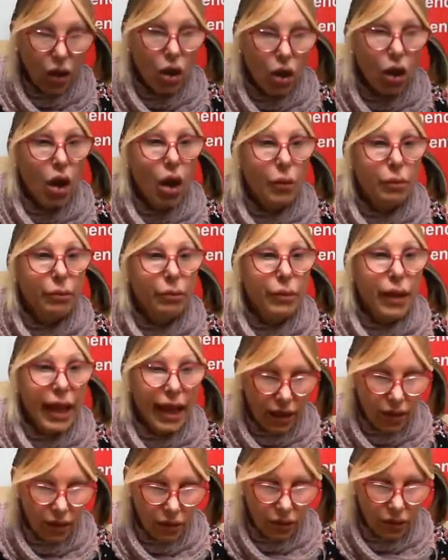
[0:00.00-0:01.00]

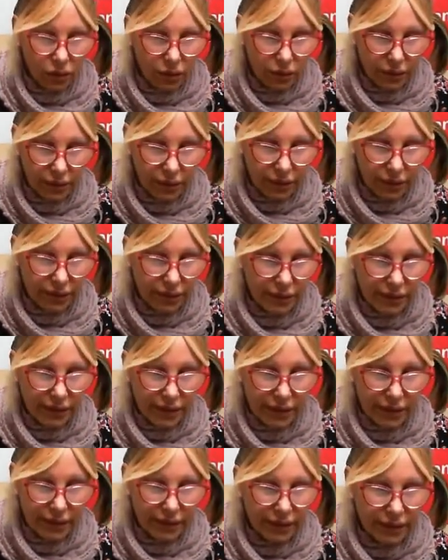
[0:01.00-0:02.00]
compound
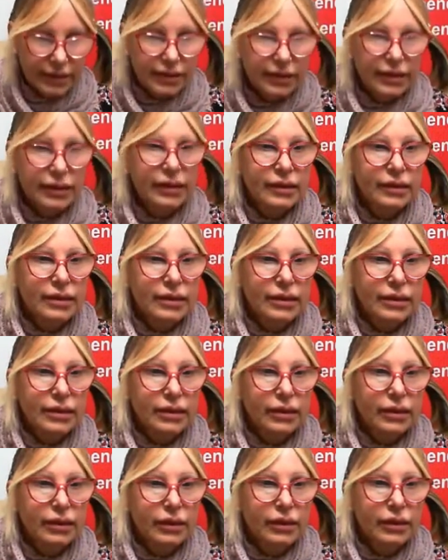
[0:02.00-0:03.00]
sentences,
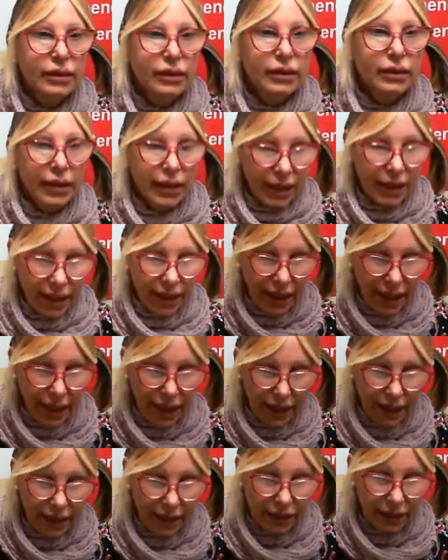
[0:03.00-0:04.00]

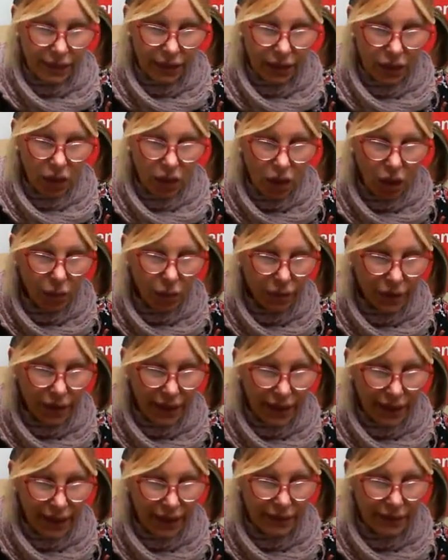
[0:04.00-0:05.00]
and
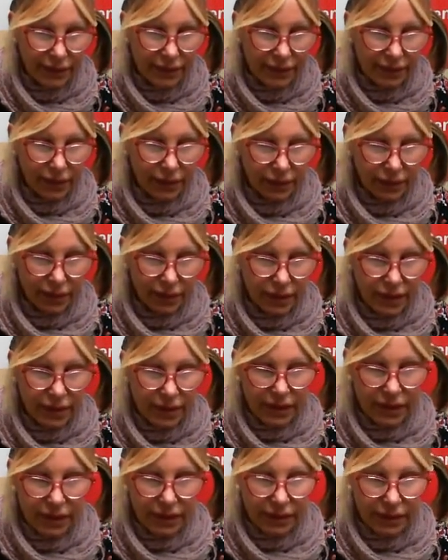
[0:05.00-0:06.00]
complex
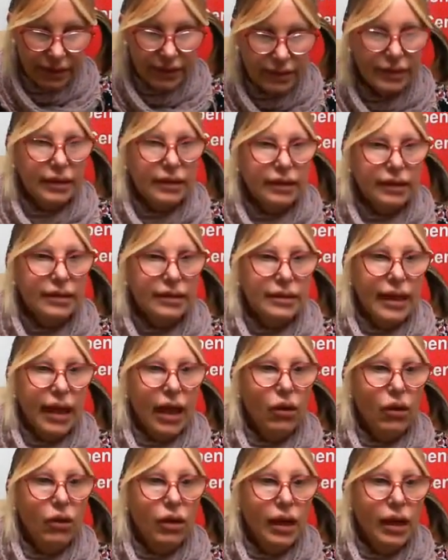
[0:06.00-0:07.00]
sentences.
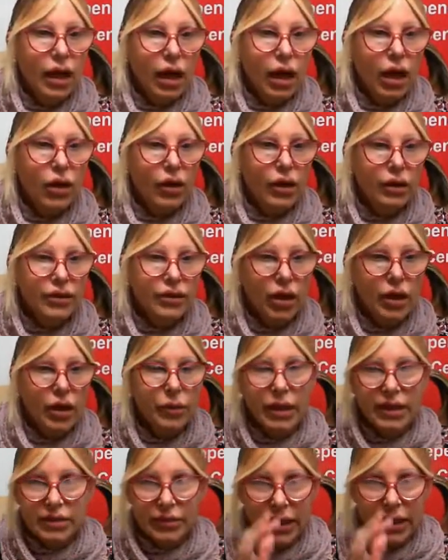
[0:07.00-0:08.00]
Now, oh, sorry,
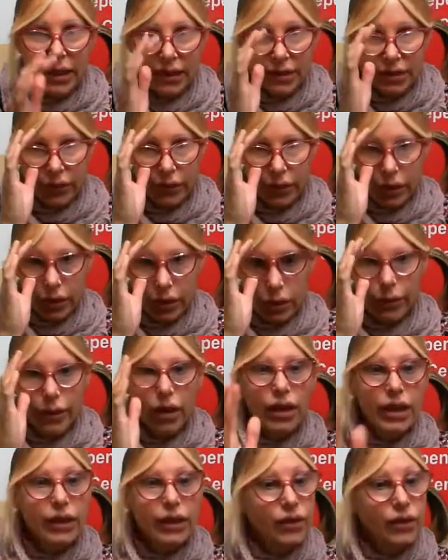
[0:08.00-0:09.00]
my spelling's not very good, but
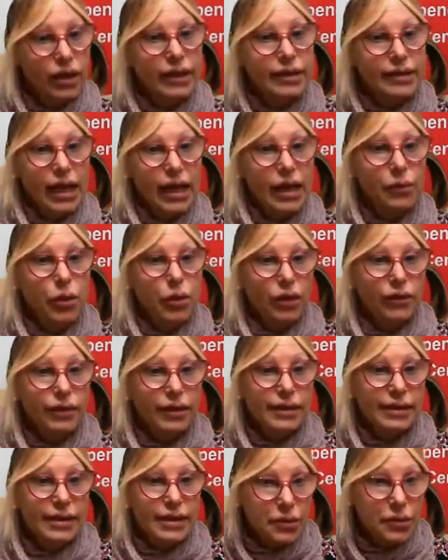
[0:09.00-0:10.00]
I'll give you an example of a
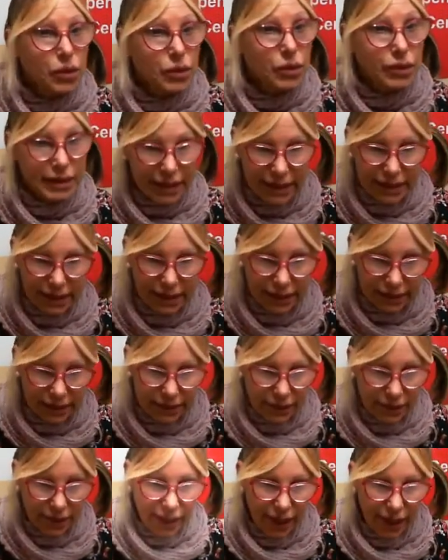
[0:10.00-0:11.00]
simple
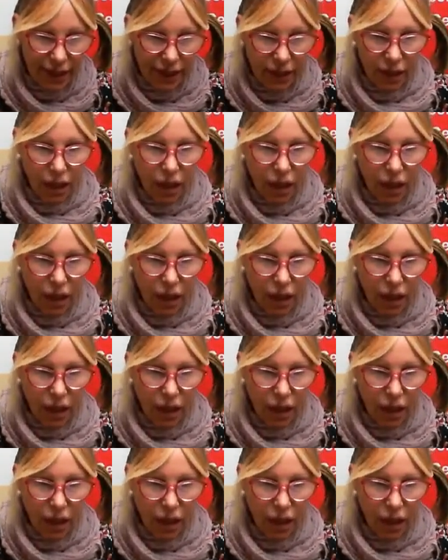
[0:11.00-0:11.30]
sentence, okay?